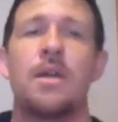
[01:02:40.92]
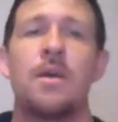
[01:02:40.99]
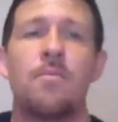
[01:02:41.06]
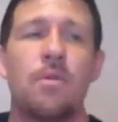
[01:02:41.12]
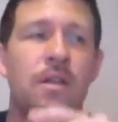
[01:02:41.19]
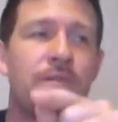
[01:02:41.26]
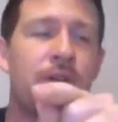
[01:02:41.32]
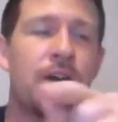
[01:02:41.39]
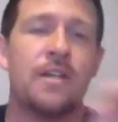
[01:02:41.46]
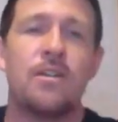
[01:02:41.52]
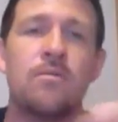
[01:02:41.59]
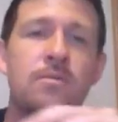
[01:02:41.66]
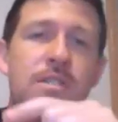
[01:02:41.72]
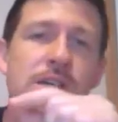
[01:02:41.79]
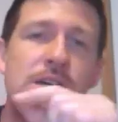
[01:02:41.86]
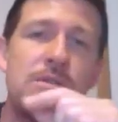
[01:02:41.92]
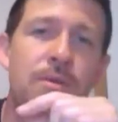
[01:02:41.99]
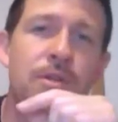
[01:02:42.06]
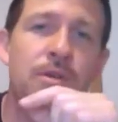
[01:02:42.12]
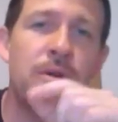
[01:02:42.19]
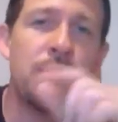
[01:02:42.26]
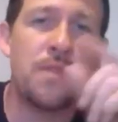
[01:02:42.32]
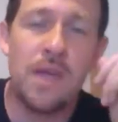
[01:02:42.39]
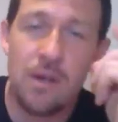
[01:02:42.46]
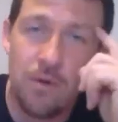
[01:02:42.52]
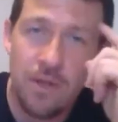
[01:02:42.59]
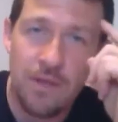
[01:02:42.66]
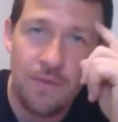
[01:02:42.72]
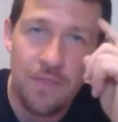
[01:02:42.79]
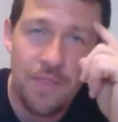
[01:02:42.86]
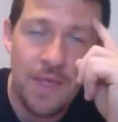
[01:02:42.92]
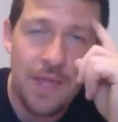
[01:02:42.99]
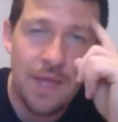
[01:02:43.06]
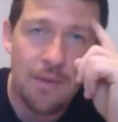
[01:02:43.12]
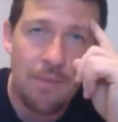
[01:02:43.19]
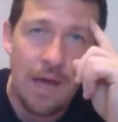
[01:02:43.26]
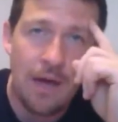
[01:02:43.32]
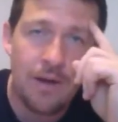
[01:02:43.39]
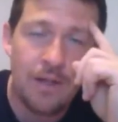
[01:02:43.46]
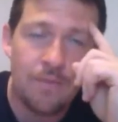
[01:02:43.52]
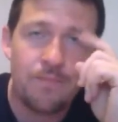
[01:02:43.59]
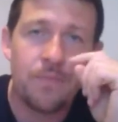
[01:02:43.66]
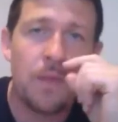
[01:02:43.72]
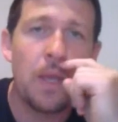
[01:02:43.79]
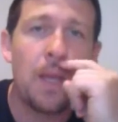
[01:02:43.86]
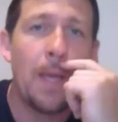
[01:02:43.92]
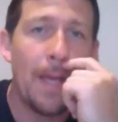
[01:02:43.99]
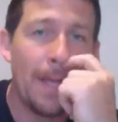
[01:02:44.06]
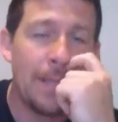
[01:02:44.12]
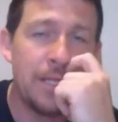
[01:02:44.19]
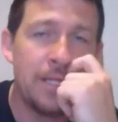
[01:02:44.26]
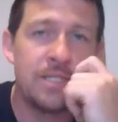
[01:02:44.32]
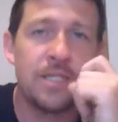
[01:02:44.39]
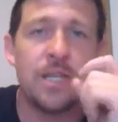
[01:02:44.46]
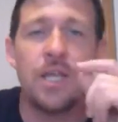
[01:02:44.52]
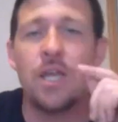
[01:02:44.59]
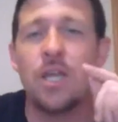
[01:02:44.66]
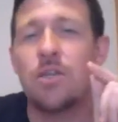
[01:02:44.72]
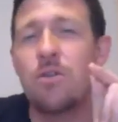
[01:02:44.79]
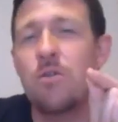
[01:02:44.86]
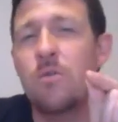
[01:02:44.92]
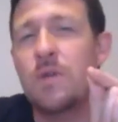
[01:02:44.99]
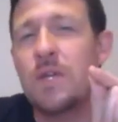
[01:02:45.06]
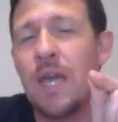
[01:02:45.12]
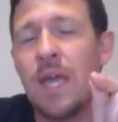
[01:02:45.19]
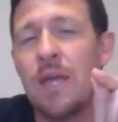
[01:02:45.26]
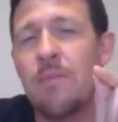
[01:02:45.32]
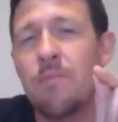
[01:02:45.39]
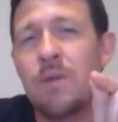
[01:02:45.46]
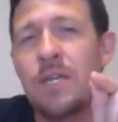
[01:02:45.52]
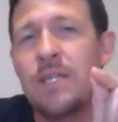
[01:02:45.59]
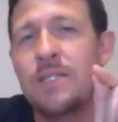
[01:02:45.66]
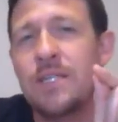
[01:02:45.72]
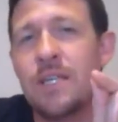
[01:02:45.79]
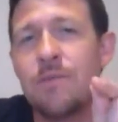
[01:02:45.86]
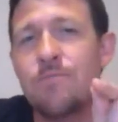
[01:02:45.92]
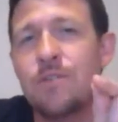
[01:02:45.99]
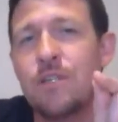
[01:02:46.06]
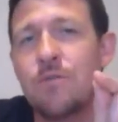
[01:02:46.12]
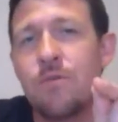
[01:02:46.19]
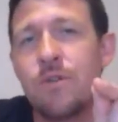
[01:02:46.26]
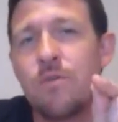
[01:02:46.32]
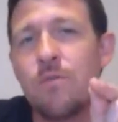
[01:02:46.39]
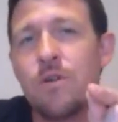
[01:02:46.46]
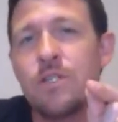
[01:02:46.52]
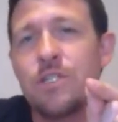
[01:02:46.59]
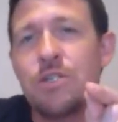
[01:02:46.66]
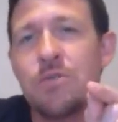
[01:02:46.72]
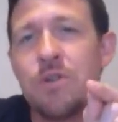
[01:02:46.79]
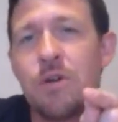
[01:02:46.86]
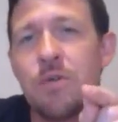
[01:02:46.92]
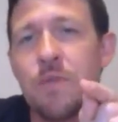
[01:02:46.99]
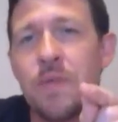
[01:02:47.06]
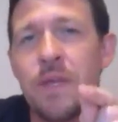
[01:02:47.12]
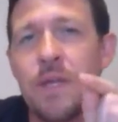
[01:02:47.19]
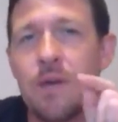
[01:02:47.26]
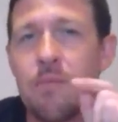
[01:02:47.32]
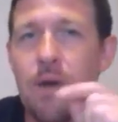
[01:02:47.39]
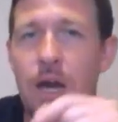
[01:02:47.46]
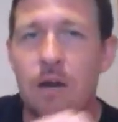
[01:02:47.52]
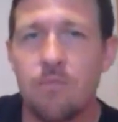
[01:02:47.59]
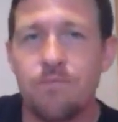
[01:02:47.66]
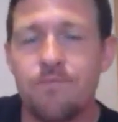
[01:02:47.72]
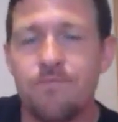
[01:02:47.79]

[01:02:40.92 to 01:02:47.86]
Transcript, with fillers: But if I don't tell them to do it, they don't even think about it and listen, you can't be tempted with what you don't think about.